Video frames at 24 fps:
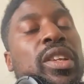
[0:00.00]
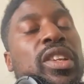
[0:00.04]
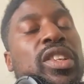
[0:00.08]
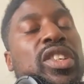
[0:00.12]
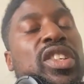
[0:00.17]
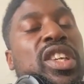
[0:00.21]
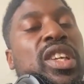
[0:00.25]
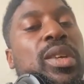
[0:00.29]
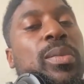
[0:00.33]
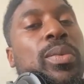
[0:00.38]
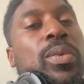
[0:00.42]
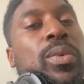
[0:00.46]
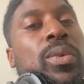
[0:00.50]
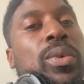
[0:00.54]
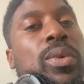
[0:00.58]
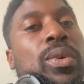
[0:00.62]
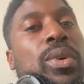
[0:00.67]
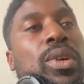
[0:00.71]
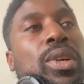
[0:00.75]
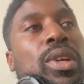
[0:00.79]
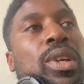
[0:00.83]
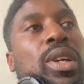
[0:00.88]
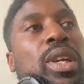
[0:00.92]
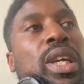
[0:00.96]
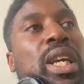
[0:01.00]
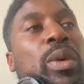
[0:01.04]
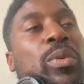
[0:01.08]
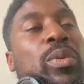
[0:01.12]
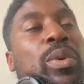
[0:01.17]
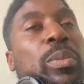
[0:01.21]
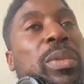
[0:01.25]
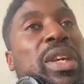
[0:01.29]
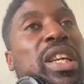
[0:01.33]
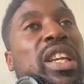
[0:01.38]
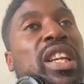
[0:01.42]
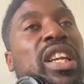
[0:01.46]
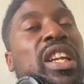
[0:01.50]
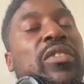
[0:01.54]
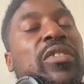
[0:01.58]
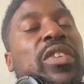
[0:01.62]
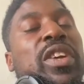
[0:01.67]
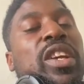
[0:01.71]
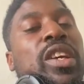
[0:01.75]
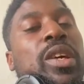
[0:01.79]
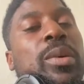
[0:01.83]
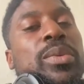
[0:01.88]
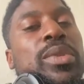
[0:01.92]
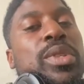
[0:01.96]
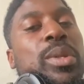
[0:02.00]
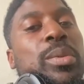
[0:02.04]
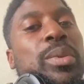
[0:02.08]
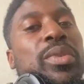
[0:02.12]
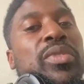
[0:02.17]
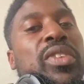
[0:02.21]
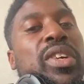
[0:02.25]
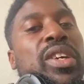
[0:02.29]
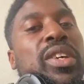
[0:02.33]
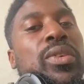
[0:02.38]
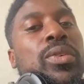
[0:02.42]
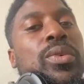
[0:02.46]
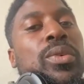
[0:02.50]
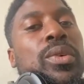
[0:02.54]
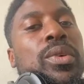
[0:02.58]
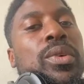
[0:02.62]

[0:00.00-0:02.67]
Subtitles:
table, and we made an FA Cup semi-final.